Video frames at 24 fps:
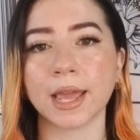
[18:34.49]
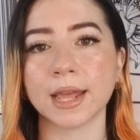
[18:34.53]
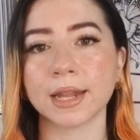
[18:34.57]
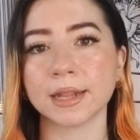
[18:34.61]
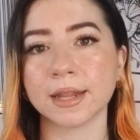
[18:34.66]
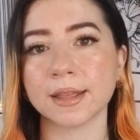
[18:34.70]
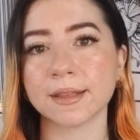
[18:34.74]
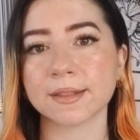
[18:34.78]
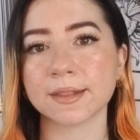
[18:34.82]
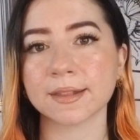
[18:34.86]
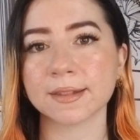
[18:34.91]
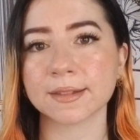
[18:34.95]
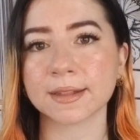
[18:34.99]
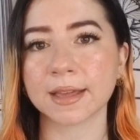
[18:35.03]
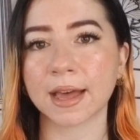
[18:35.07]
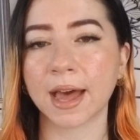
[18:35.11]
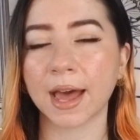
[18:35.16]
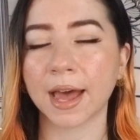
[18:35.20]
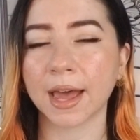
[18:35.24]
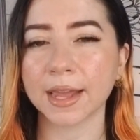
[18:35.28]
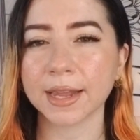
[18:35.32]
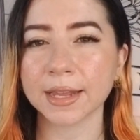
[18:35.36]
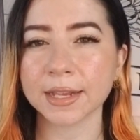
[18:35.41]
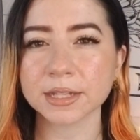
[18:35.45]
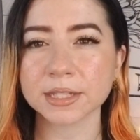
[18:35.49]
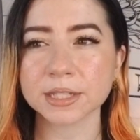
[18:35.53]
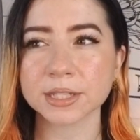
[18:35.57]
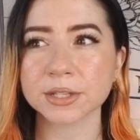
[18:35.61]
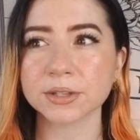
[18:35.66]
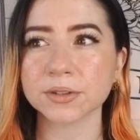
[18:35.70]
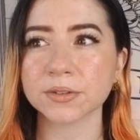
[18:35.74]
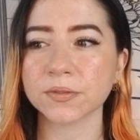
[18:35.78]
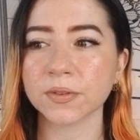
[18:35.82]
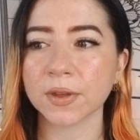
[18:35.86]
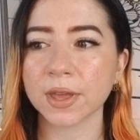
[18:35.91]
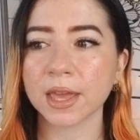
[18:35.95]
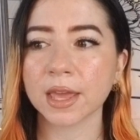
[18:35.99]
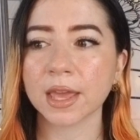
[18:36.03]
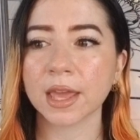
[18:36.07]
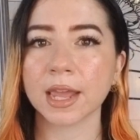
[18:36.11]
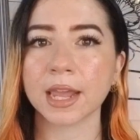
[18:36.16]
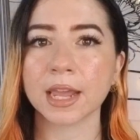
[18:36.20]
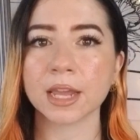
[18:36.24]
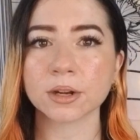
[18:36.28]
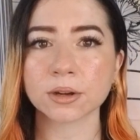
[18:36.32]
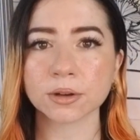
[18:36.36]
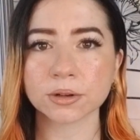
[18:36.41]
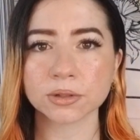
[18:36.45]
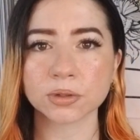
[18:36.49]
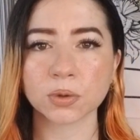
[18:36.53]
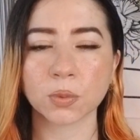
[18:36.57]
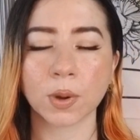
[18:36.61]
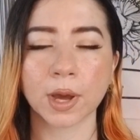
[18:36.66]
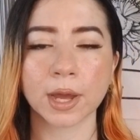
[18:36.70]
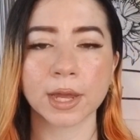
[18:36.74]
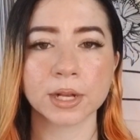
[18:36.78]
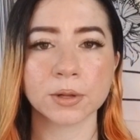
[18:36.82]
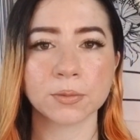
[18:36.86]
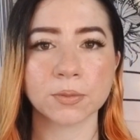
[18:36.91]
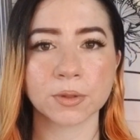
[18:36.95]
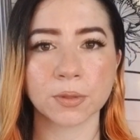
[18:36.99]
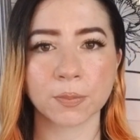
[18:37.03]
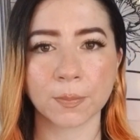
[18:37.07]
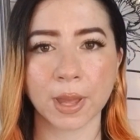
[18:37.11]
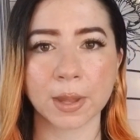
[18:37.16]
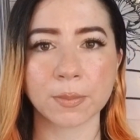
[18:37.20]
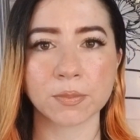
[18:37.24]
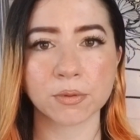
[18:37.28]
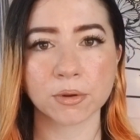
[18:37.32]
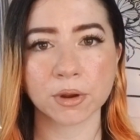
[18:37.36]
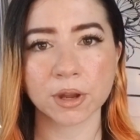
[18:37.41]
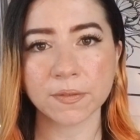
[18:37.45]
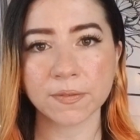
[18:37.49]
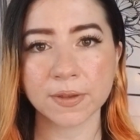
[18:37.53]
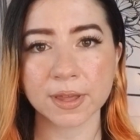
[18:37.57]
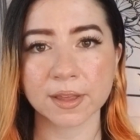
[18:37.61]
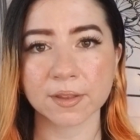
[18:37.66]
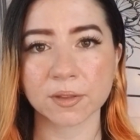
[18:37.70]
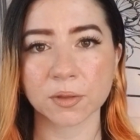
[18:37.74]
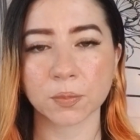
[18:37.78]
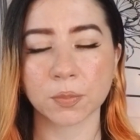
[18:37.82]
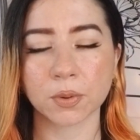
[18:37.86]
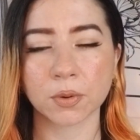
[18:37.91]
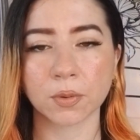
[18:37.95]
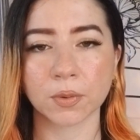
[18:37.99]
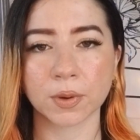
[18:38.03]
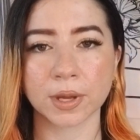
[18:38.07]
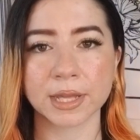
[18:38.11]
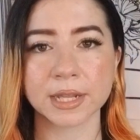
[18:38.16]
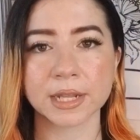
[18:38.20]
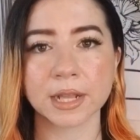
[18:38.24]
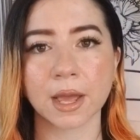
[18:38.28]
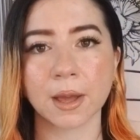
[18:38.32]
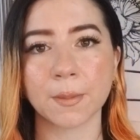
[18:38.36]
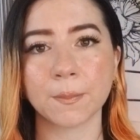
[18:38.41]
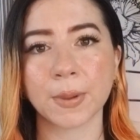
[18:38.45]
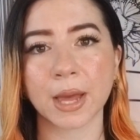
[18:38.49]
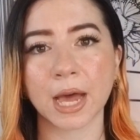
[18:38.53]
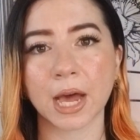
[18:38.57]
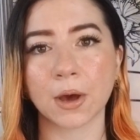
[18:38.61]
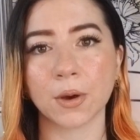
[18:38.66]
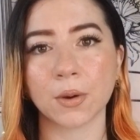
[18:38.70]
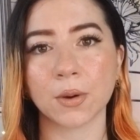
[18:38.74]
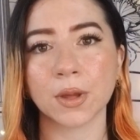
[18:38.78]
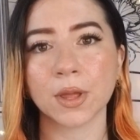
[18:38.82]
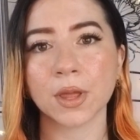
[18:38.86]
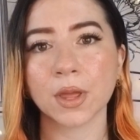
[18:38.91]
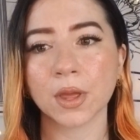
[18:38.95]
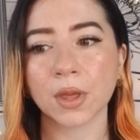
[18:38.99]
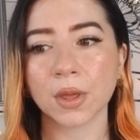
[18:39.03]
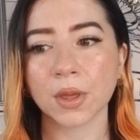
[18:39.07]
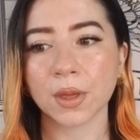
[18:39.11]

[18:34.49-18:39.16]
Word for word: And this is kind of intertwined with my previous point about